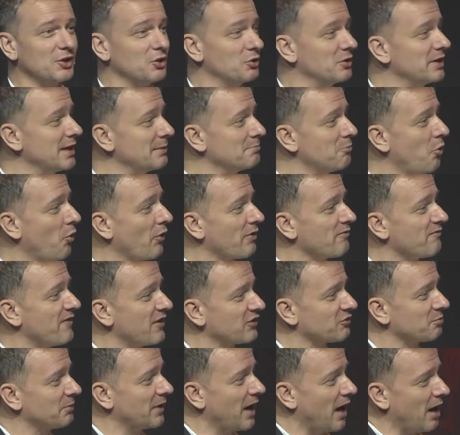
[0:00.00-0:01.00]
you need more
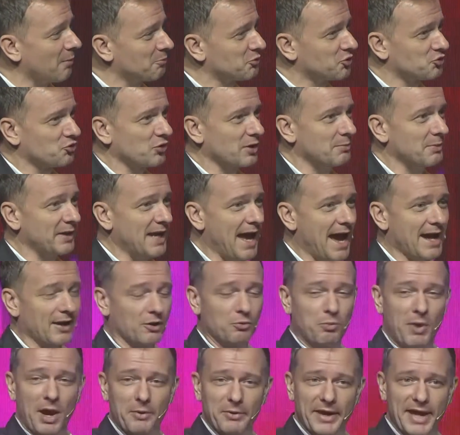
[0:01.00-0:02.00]
investment upstream in ag,
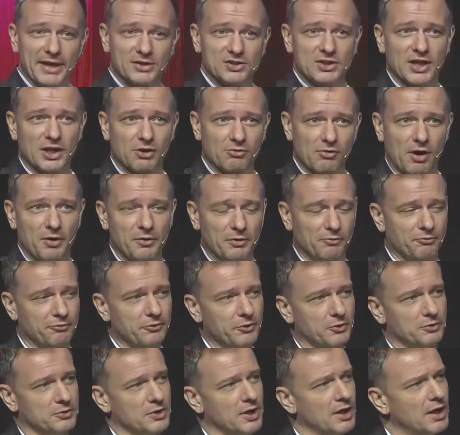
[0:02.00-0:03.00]
where we actually grow the
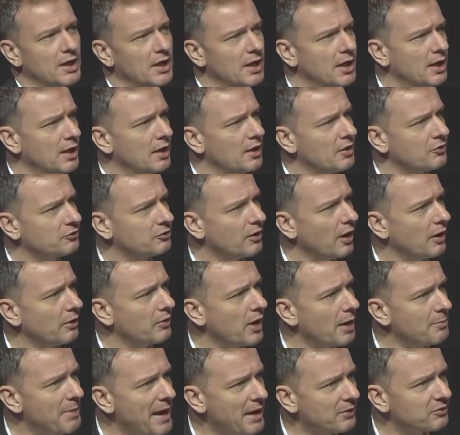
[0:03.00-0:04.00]
food. So
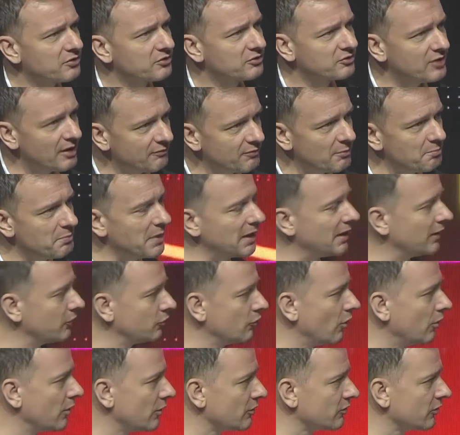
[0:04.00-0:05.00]
about $7 billion
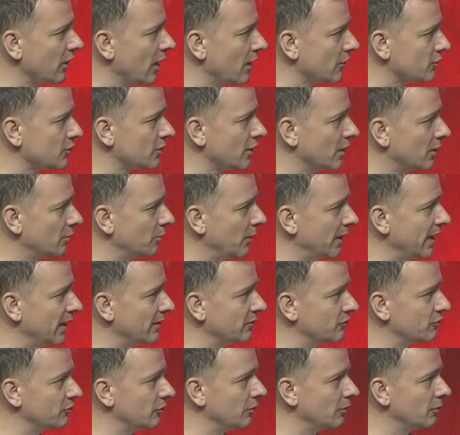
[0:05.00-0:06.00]
last year went
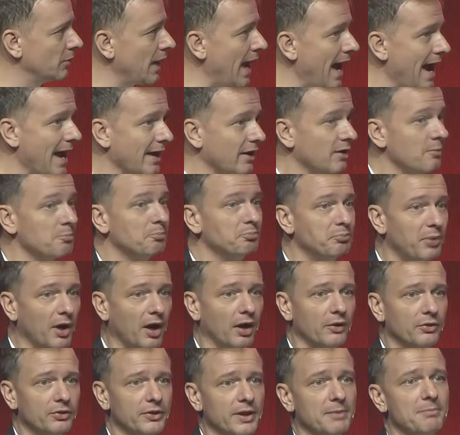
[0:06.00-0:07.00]
into ag,
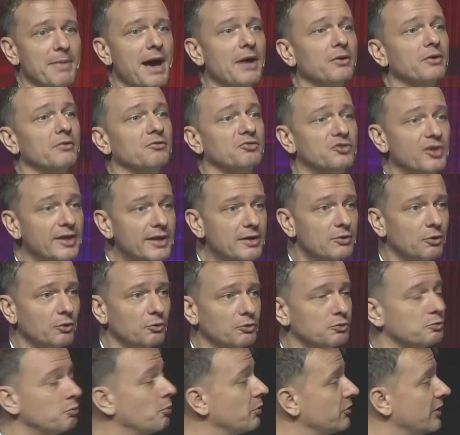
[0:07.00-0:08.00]
but the amount of
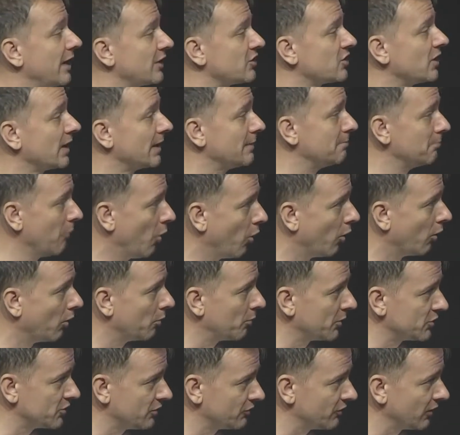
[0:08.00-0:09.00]
deals was actually more,
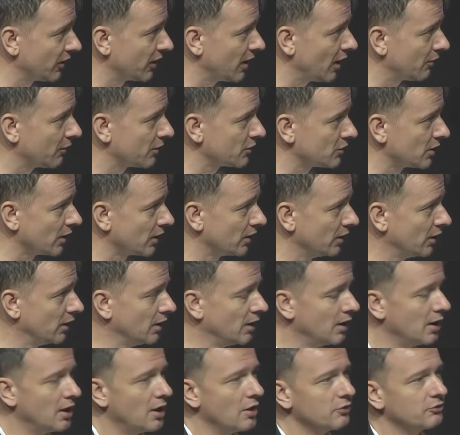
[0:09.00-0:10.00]
which is encouraging.
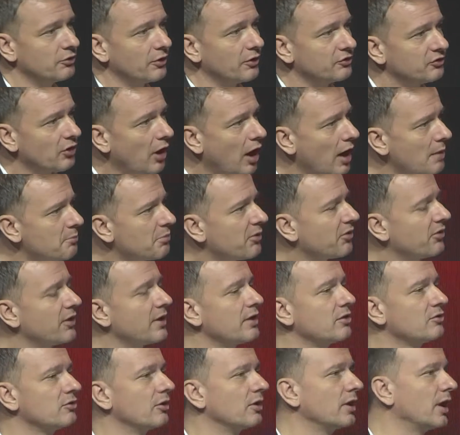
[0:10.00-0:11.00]
So the type of things that